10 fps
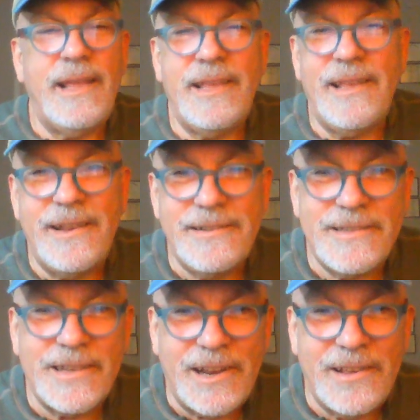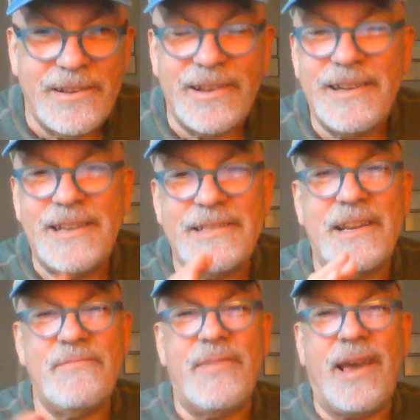here's a clue. It doesn't
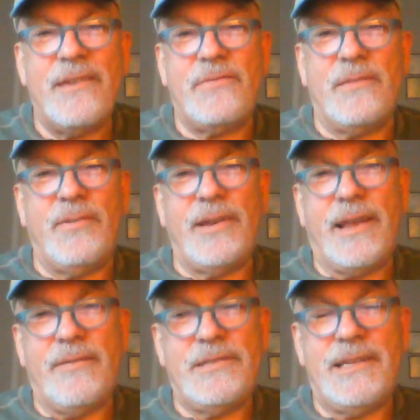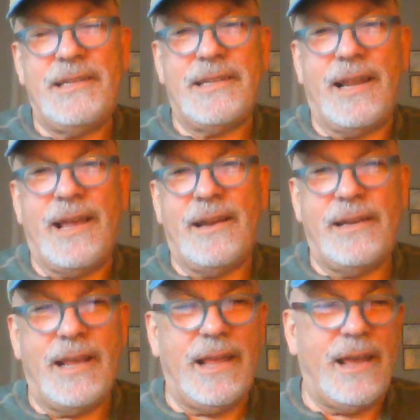even matter if the book ever sees the light of
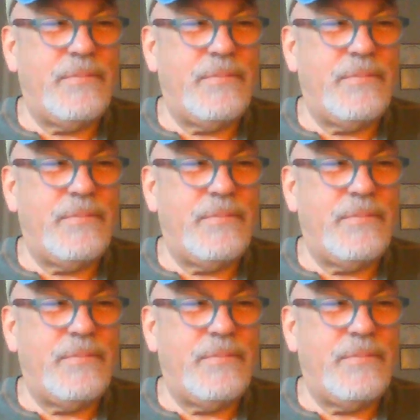day.